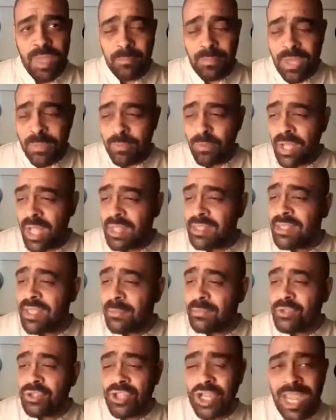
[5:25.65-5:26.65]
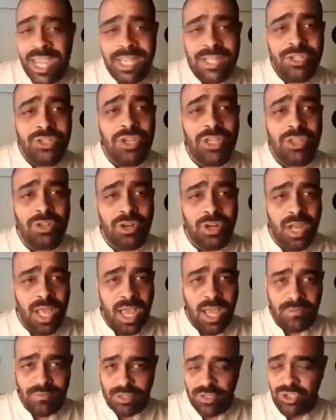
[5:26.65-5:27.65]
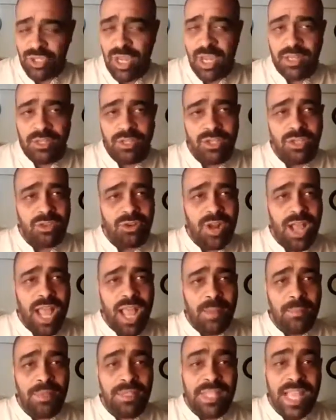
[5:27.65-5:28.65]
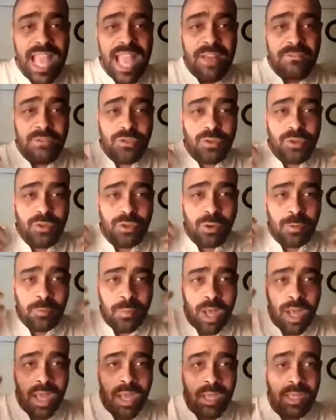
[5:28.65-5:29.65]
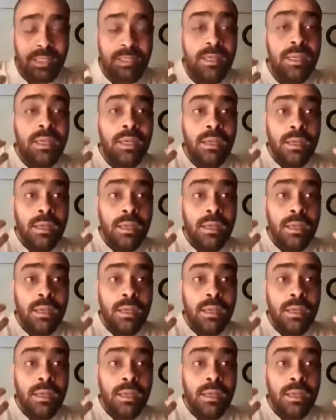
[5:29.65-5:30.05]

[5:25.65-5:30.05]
People end up changing their lives and changing their habits after their mind